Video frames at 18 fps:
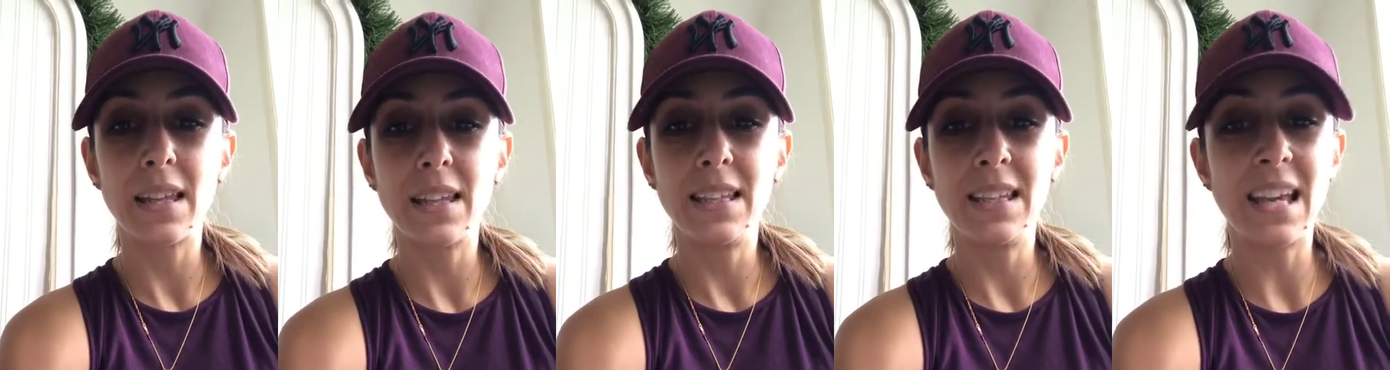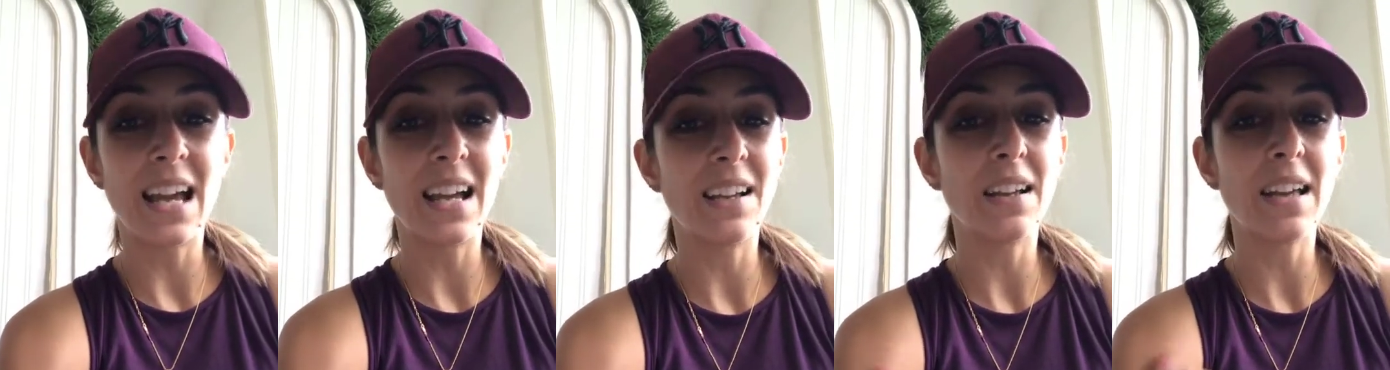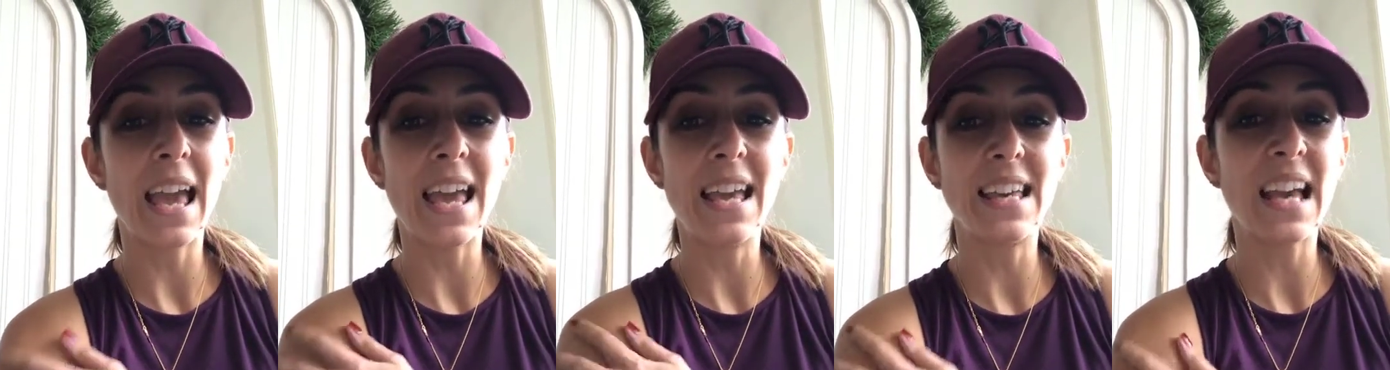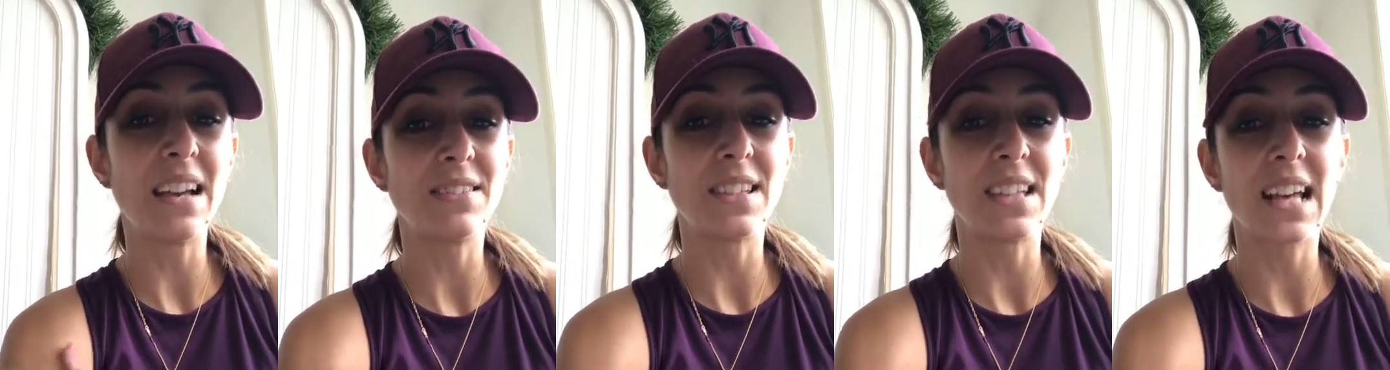yeah, I hate
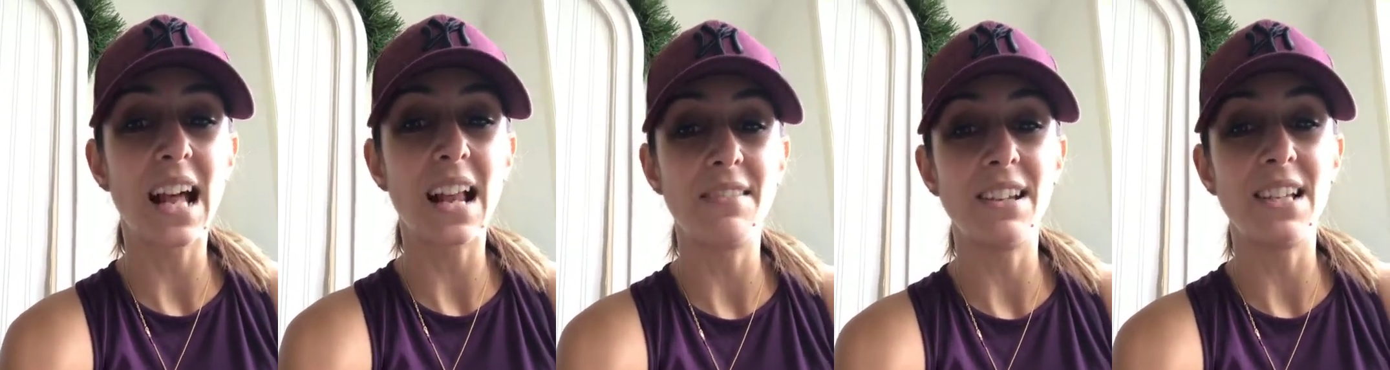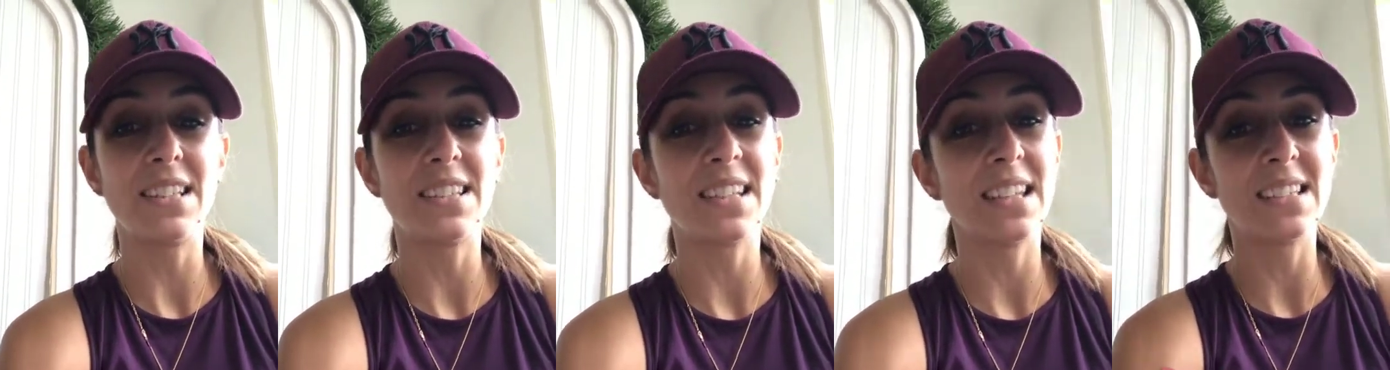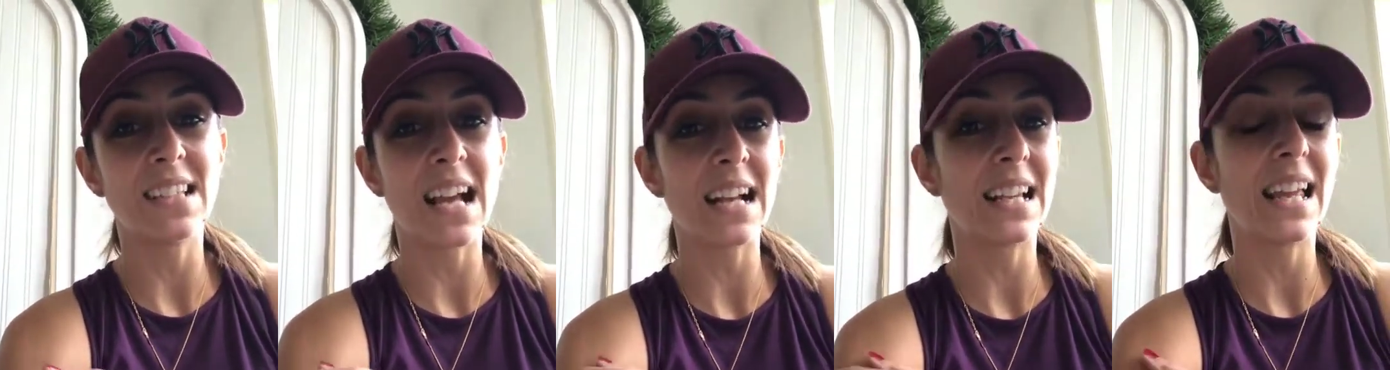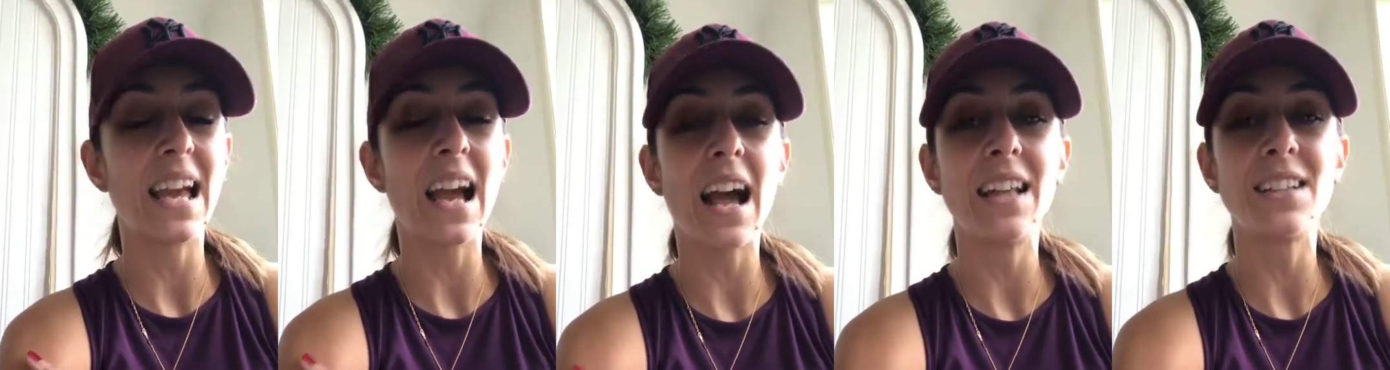counting calories,
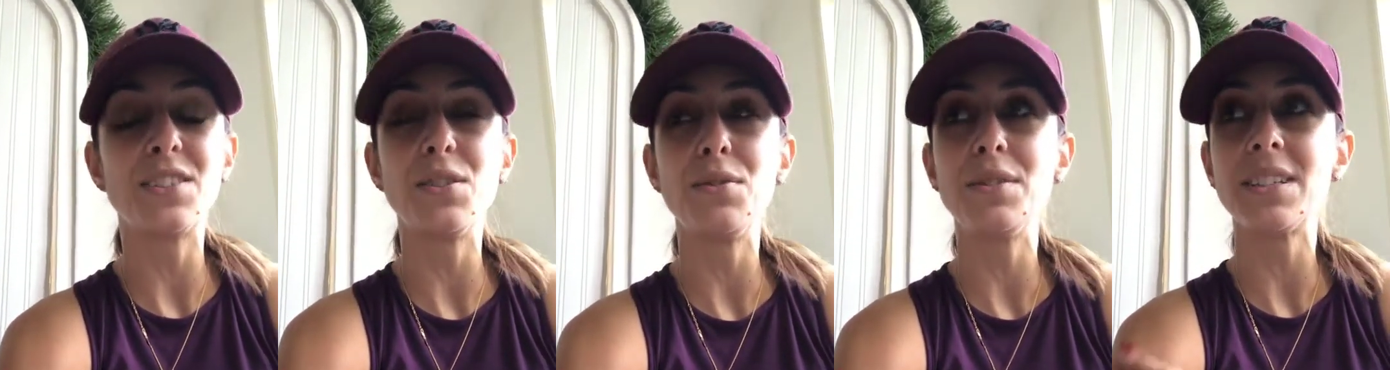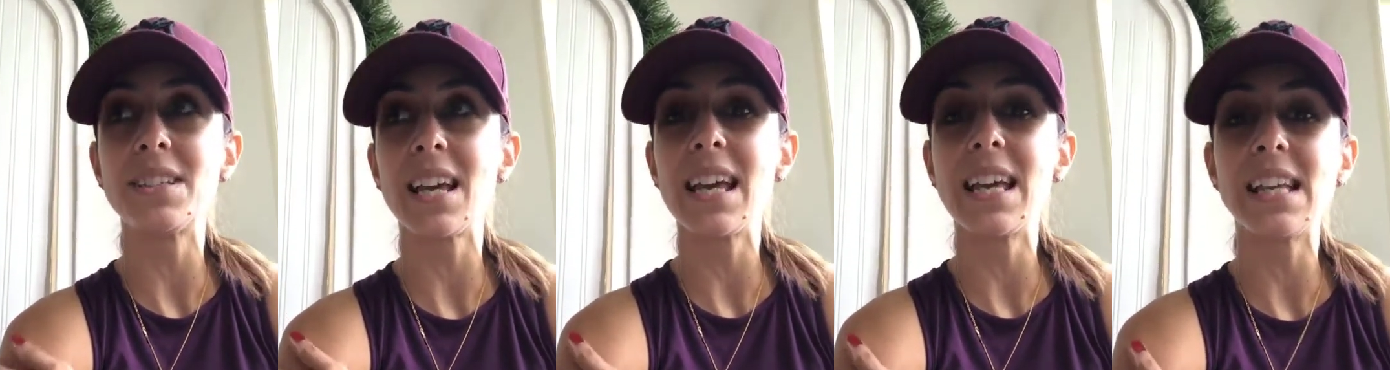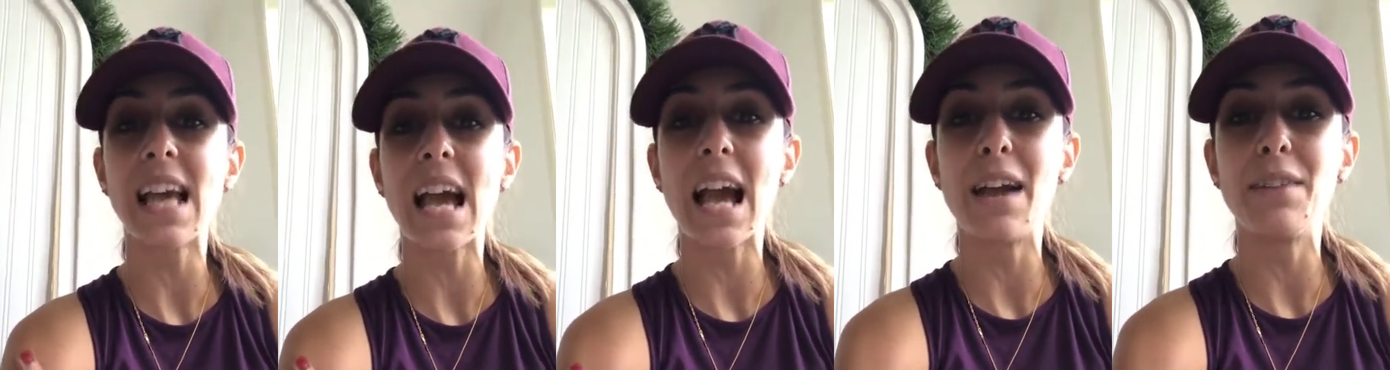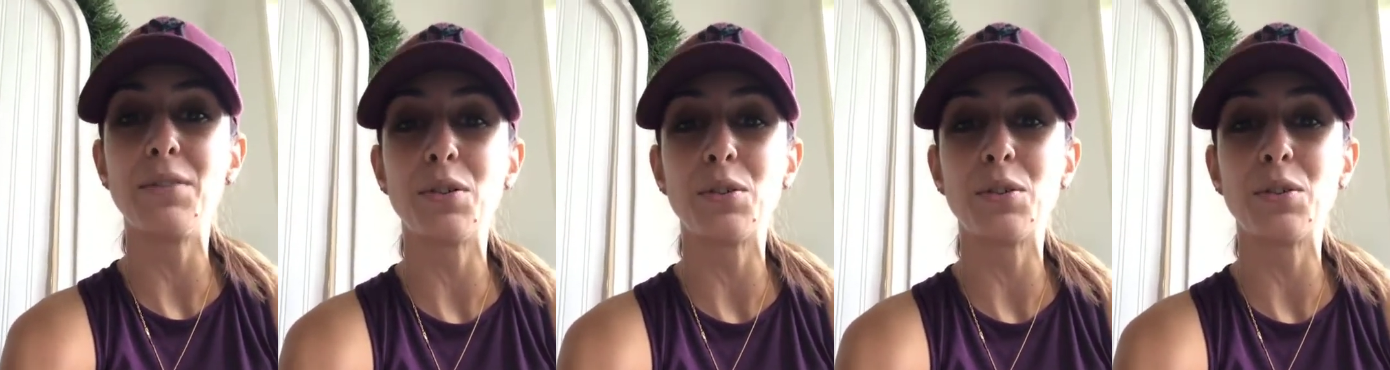exactly. As soon as I count